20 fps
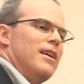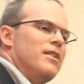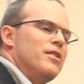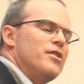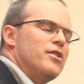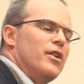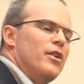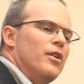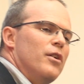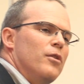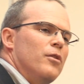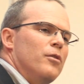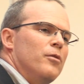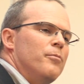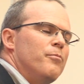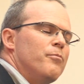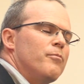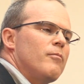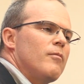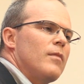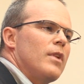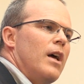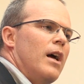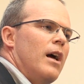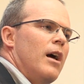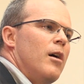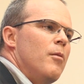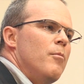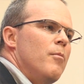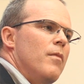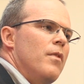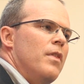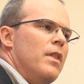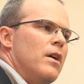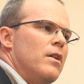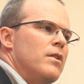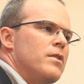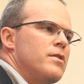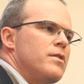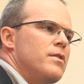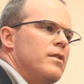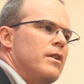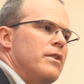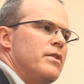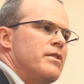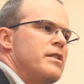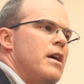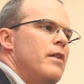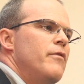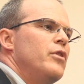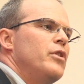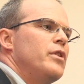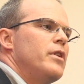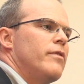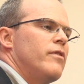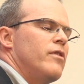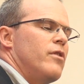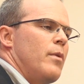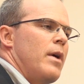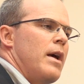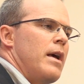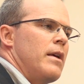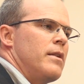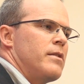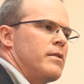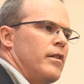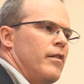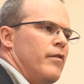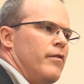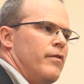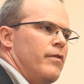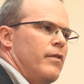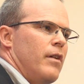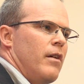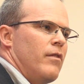So there's several different ways of